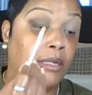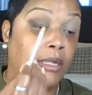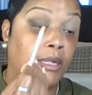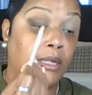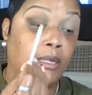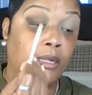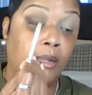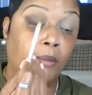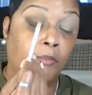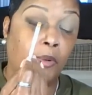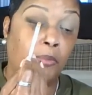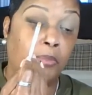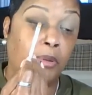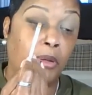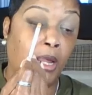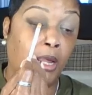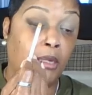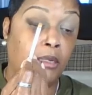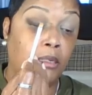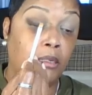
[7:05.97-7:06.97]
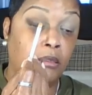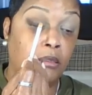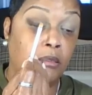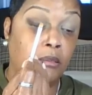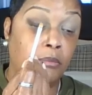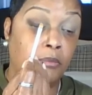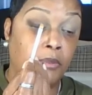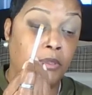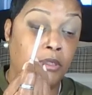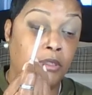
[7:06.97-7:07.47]
and I'm going to apply a
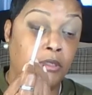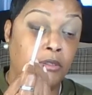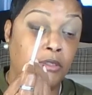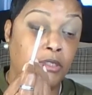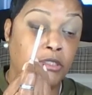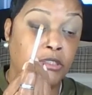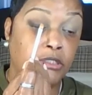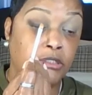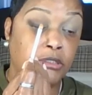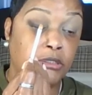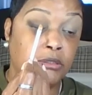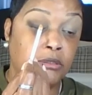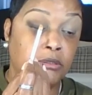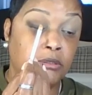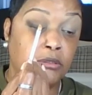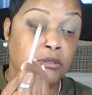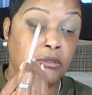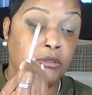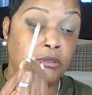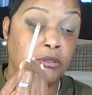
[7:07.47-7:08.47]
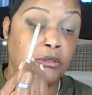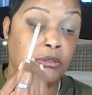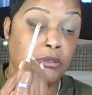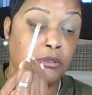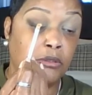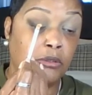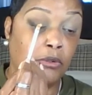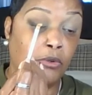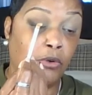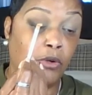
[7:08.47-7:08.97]
little bit of this
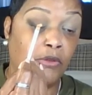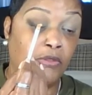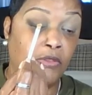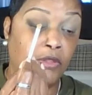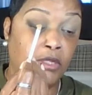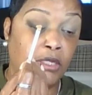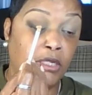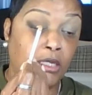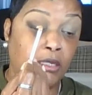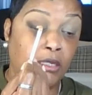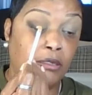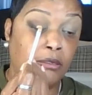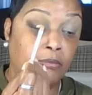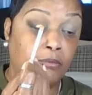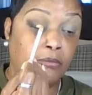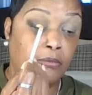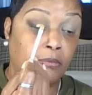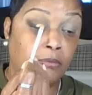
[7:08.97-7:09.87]
on the lid.